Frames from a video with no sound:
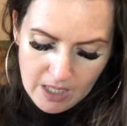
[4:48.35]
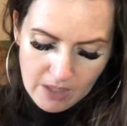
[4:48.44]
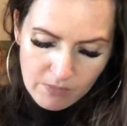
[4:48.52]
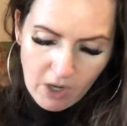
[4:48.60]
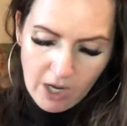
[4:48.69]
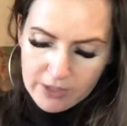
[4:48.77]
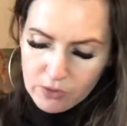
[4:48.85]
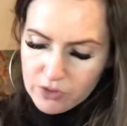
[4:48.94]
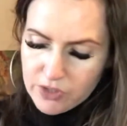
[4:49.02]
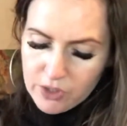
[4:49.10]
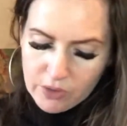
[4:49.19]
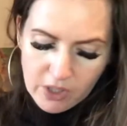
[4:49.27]
Right, you've got
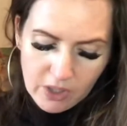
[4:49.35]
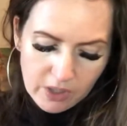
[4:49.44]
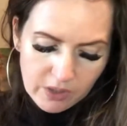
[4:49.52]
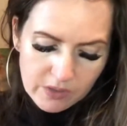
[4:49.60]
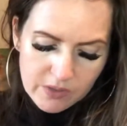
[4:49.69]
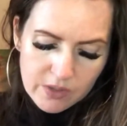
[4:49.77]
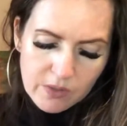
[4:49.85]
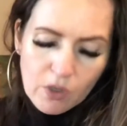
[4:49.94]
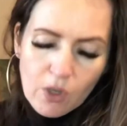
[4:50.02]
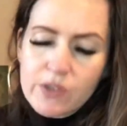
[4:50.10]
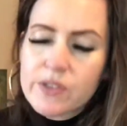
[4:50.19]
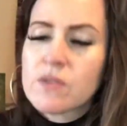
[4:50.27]
2 cards. You've
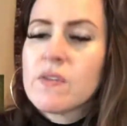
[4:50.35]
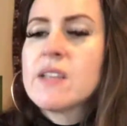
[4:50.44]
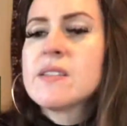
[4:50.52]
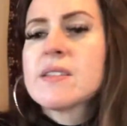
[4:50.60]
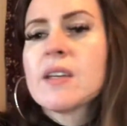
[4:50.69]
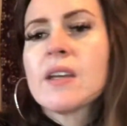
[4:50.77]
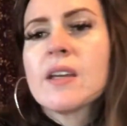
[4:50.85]
got surrender.